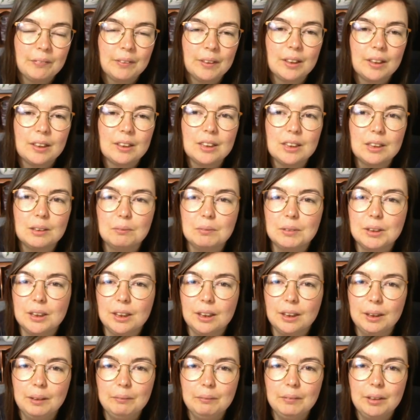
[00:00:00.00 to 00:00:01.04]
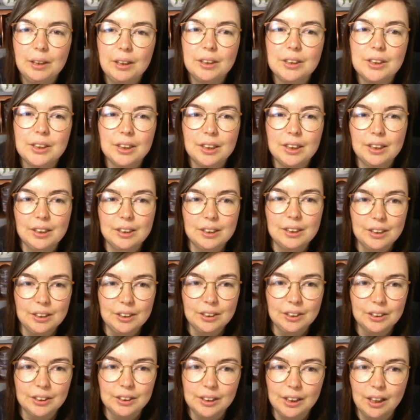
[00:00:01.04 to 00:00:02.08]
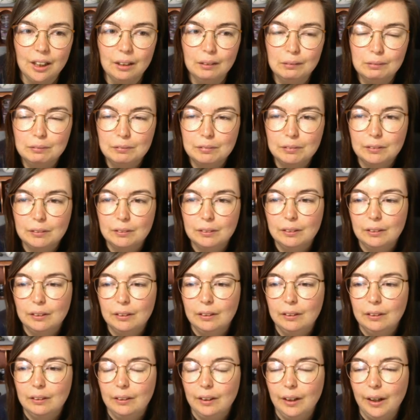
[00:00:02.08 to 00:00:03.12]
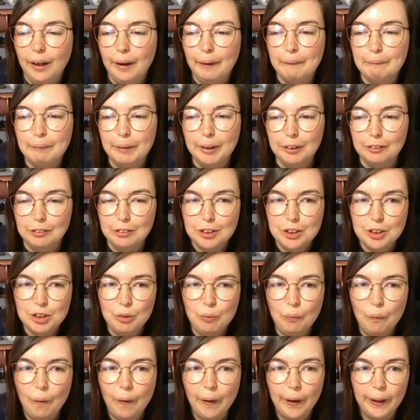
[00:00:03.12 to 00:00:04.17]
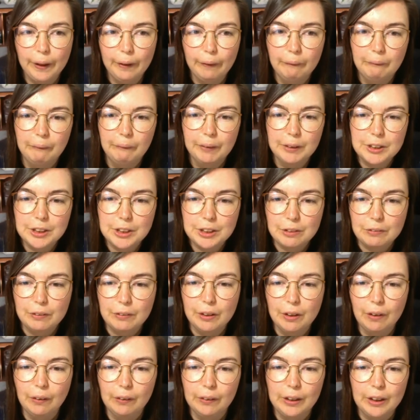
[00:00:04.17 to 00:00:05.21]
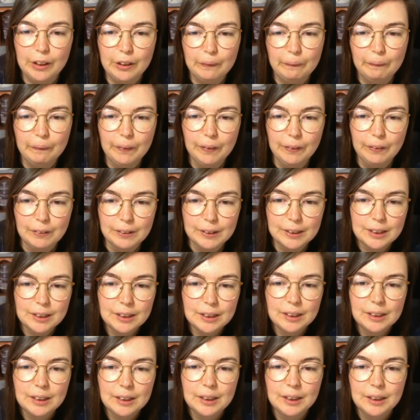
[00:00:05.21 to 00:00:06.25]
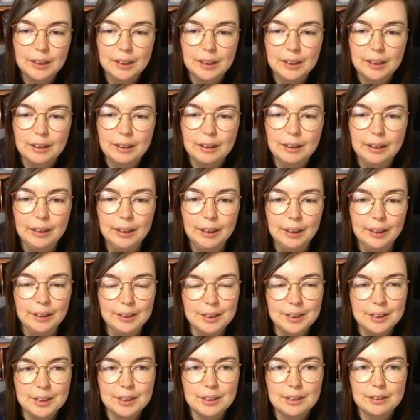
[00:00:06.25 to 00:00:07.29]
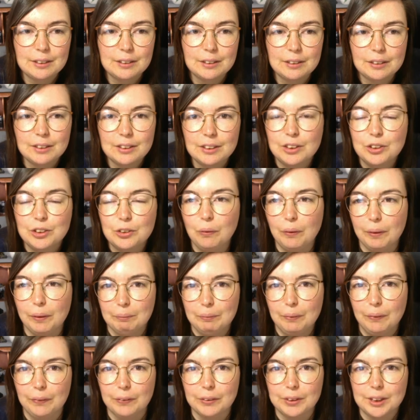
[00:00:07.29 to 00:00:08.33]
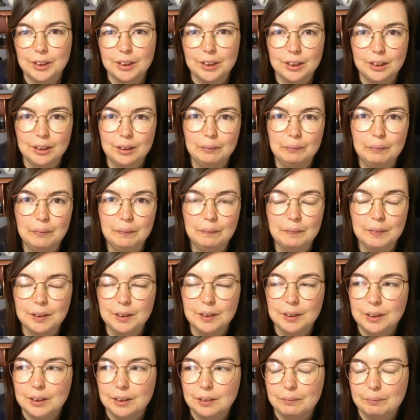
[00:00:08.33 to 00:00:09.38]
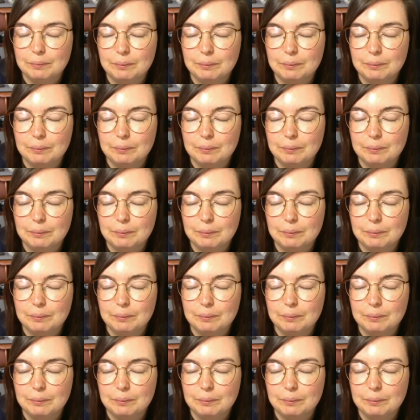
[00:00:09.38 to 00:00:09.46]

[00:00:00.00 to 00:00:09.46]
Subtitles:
some time educating yourself about why what's going on in the world is so important at the moment.